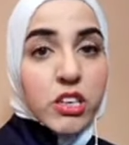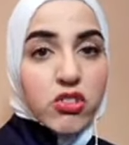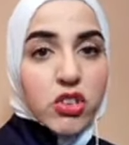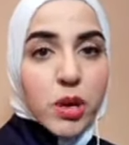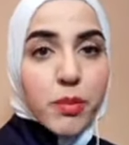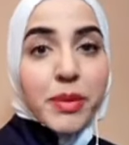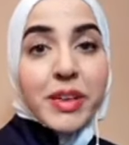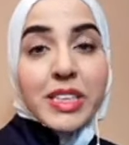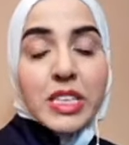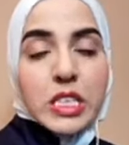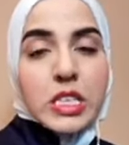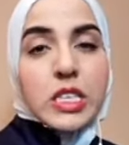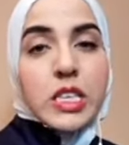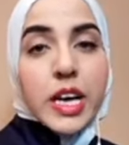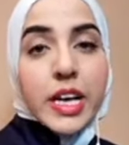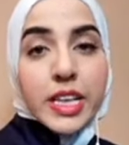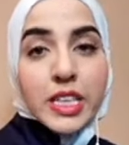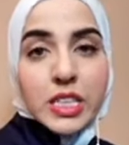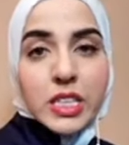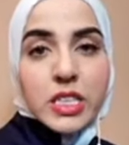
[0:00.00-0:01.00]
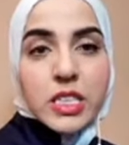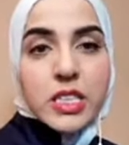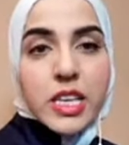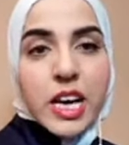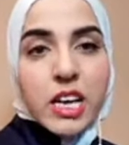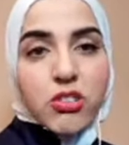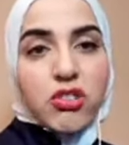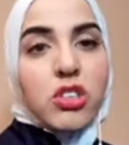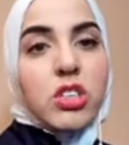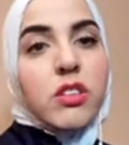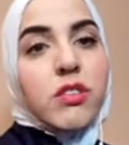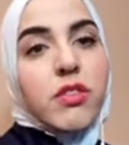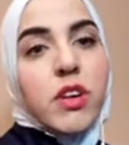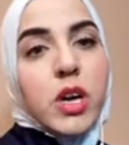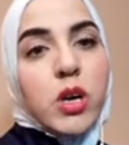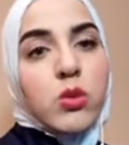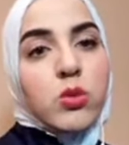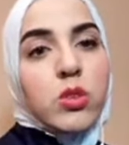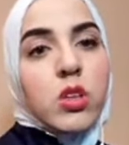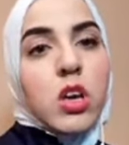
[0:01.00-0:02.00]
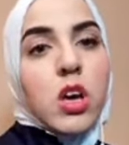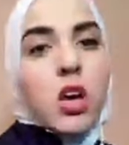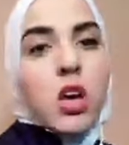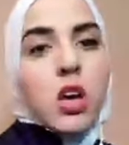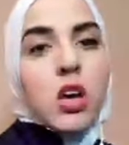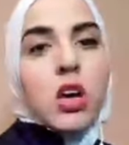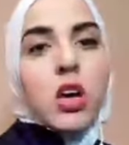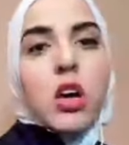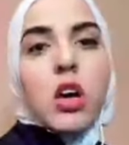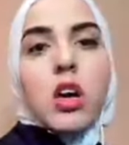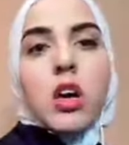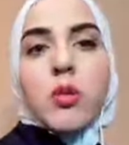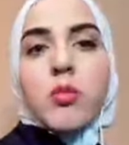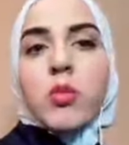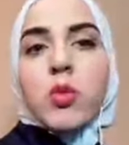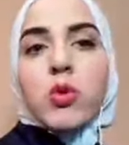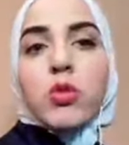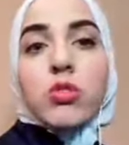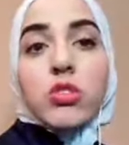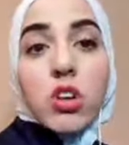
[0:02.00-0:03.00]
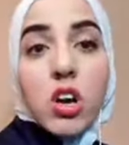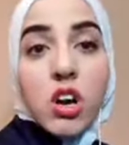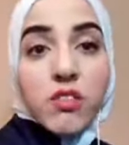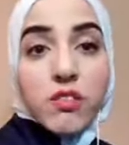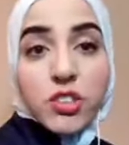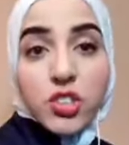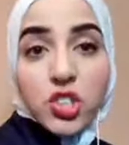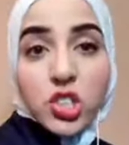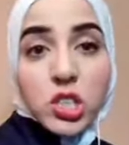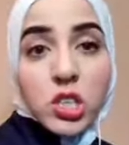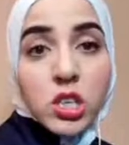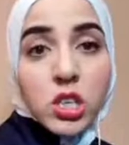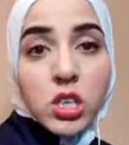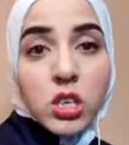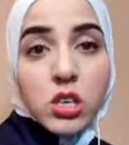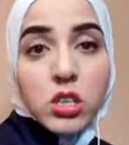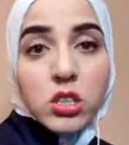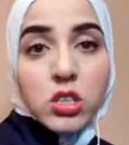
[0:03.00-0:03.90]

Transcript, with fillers: a Japanese scientist actually found um, autophagy.